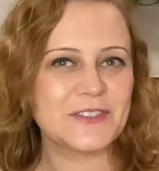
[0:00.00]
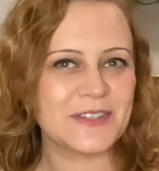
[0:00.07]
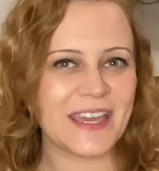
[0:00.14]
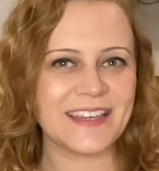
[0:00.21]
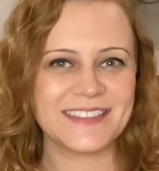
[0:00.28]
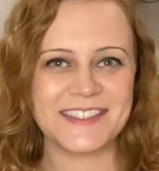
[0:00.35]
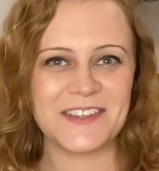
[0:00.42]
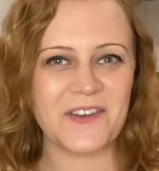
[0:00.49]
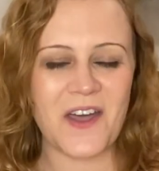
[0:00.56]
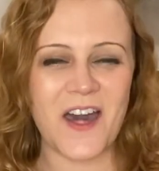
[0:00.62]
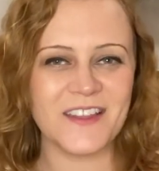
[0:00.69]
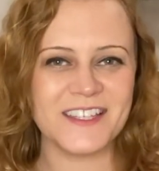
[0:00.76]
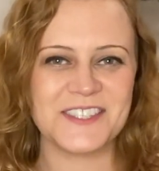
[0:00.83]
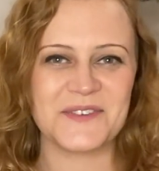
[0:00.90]
Do they still
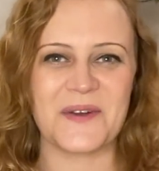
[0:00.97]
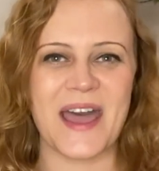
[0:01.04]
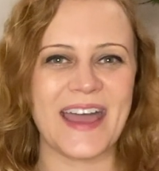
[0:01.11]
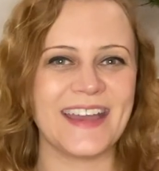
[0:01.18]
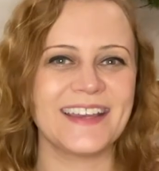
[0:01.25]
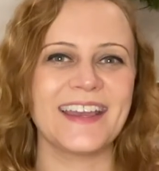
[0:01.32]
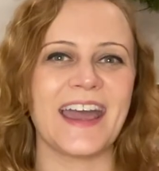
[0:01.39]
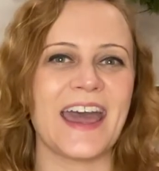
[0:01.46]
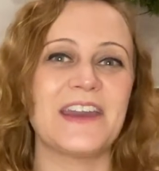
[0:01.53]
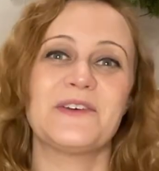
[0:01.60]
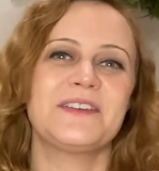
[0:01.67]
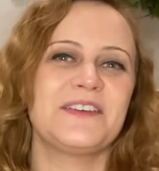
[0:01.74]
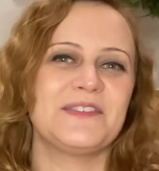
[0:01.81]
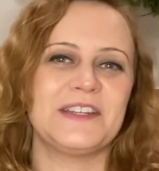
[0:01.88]
call it swag? I
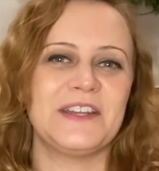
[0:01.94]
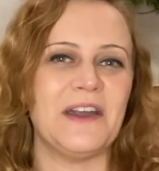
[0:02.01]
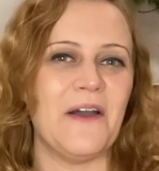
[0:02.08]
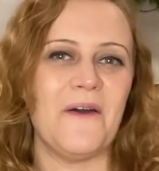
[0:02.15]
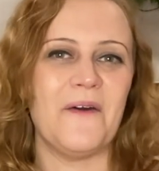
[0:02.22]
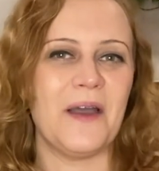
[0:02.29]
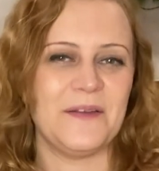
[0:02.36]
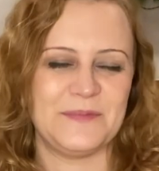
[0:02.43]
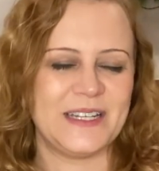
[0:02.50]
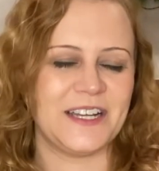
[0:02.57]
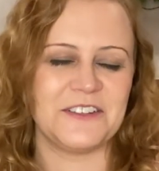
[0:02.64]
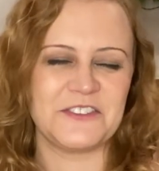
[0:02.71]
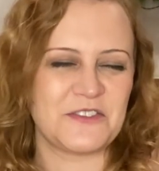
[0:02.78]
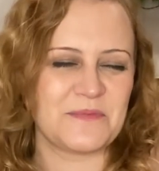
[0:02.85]
don't even know. I'm an
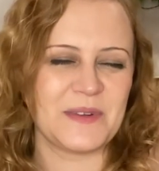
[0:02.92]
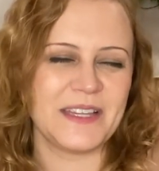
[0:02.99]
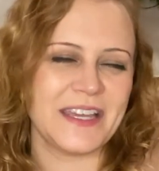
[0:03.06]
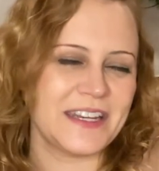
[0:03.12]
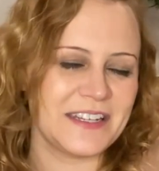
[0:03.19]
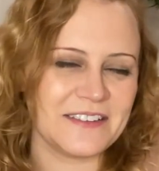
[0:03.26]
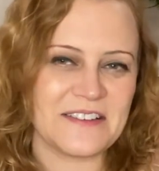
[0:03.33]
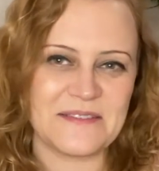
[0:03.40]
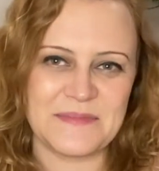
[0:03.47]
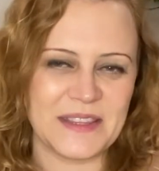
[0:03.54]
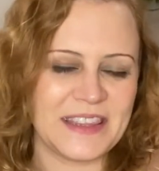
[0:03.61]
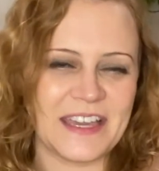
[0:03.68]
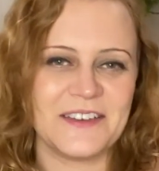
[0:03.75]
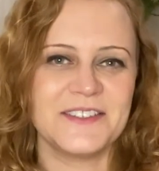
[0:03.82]
elder millennial. I'm
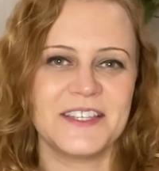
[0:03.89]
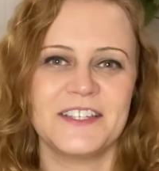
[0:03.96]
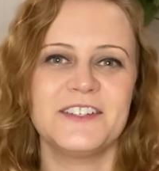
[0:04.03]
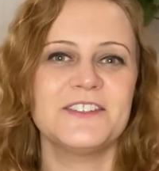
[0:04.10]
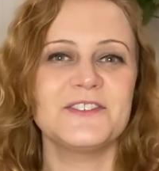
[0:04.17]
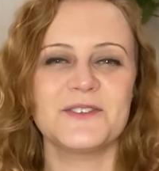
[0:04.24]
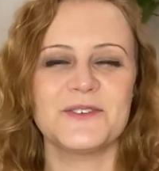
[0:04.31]
1,000 years